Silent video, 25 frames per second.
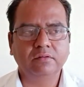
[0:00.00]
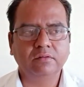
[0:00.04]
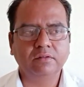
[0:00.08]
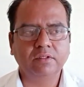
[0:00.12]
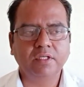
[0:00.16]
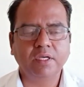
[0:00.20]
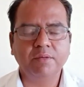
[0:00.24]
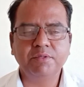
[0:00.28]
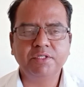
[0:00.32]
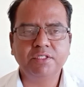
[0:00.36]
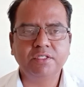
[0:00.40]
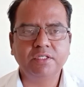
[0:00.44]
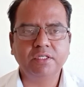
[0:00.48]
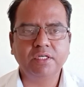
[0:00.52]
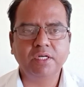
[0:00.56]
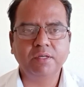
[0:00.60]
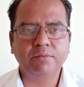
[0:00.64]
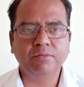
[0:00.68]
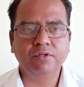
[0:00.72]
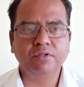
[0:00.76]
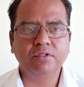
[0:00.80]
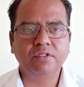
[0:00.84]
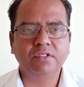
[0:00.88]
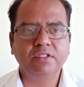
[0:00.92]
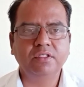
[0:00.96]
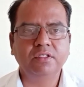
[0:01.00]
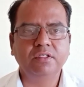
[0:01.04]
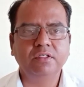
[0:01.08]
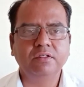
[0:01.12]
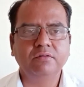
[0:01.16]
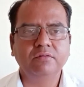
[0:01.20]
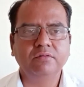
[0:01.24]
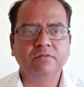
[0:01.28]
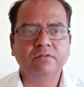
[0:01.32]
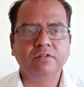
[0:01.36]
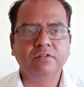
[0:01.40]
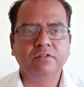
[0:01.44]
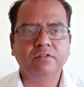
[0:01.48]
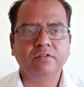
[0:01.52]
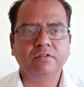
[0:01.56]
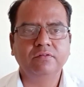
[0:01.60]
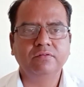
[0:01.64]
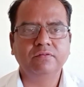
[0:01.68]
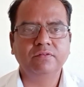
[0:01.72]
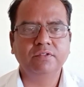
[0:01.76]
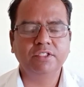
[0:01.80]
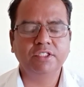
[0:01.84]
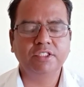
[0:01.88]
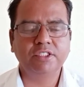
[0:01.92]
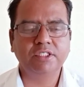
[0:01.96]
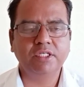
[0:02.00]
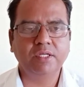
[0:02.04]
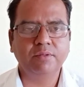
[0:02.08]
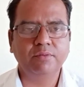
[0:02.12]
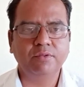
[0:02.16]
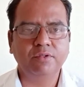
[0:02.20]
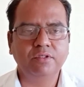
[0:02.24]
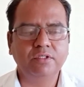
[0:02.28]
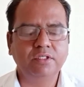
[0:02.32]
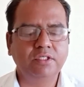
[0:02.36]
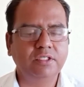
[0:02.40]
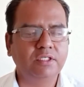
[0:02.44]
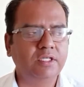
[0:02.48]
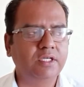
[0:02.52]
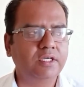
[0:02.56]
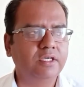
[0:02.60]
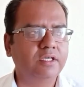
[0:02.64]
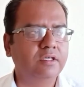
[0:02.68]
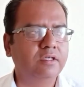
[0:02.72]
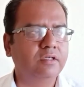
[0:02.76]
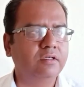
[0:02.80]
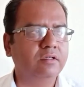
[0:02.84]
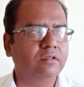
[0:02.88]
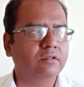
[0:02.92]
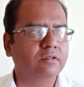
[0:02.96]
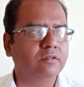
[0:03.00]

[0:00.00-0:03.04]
chemistry laboratory, physics laboratory, and